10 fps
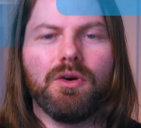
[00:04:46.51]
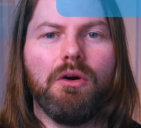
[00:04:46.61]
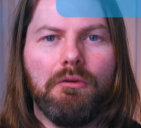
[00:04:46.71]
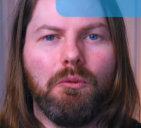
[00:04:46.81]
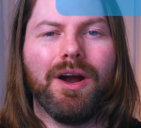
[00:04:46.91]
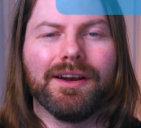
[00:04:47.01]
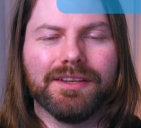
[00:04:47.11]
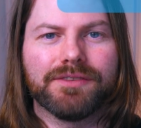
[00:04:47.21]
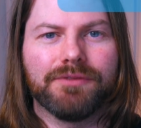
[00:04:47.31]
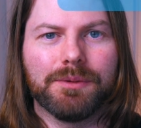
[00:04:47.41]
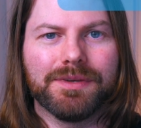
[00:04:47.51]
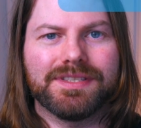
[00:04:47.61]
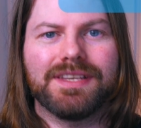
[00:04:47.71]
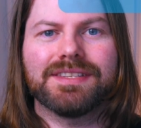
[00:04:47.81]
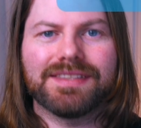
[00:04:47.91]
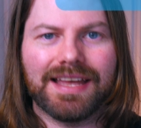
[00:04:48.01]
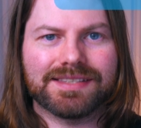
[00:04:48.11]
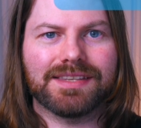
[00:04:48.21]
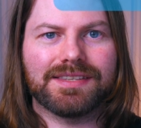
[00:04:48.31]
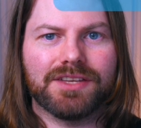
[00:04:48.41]
of wireless frequencies.
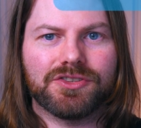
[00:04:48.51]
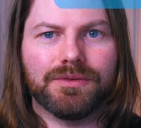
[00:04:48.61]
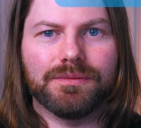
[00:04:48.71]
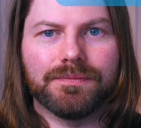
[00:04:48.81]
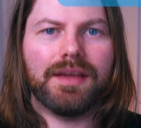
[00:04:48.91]
That's essential.